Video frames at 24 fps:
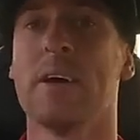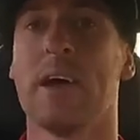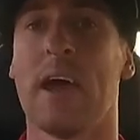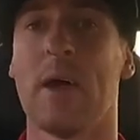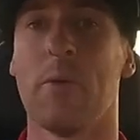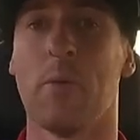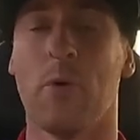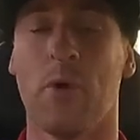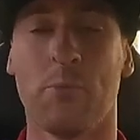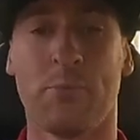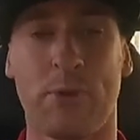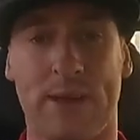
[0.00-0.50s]

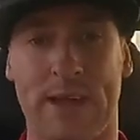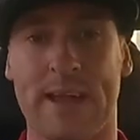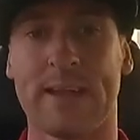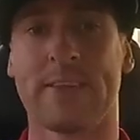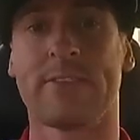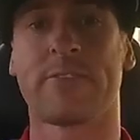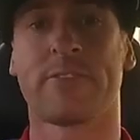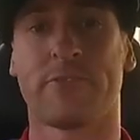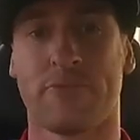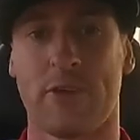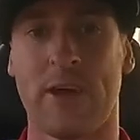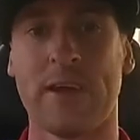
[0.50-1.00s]
and we'll bring
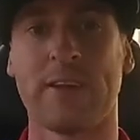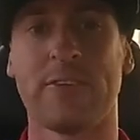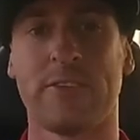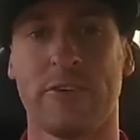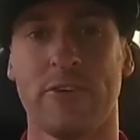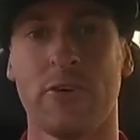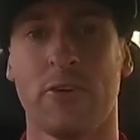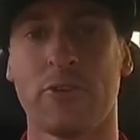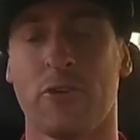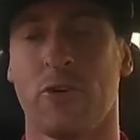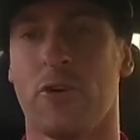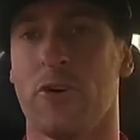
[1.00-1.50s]
it straight to
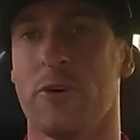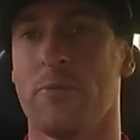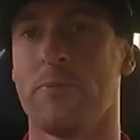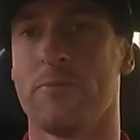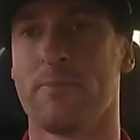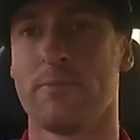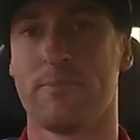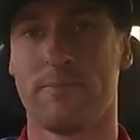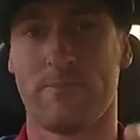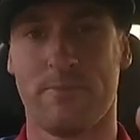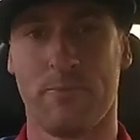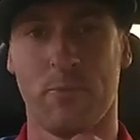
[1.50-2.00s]
your door.
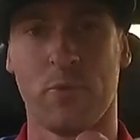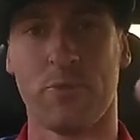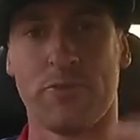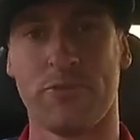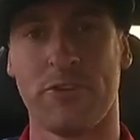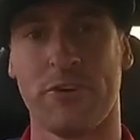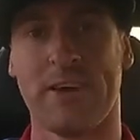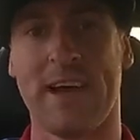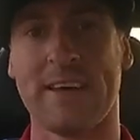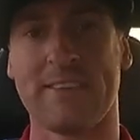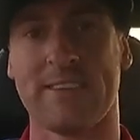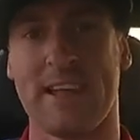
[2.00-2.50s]
We'll
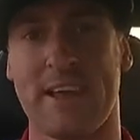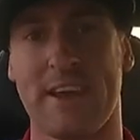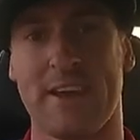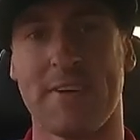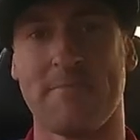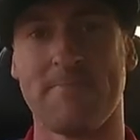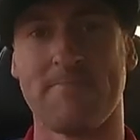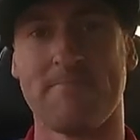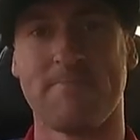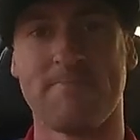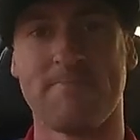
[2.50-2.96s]
see you guys later.